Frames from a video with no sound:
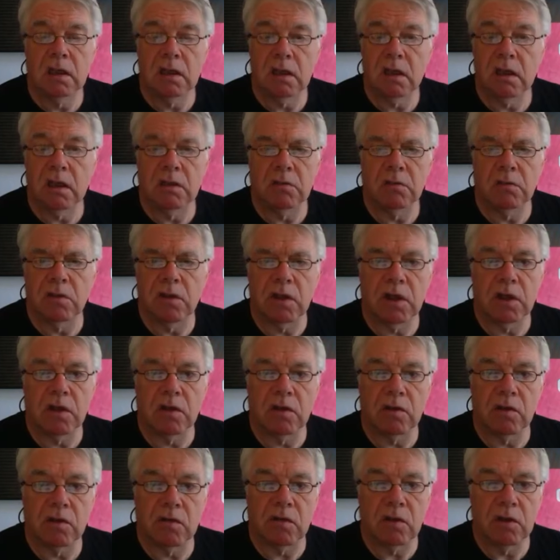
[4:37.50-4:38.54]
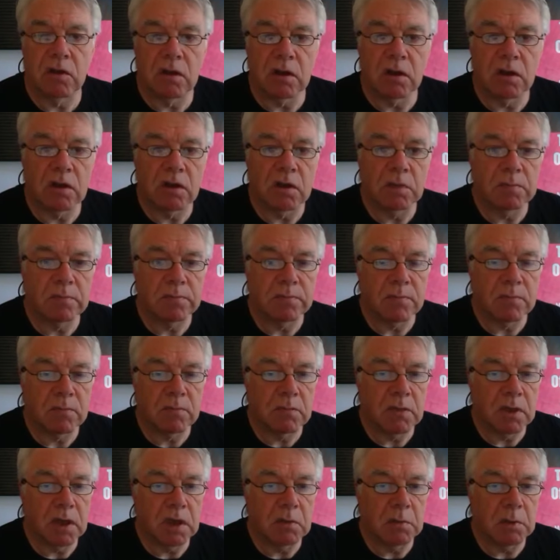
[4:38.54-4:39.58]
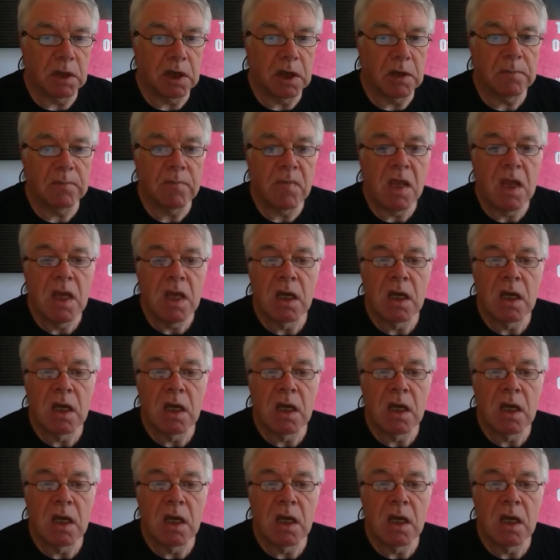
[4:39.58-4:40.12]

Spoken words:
Ridiculous, but there we go.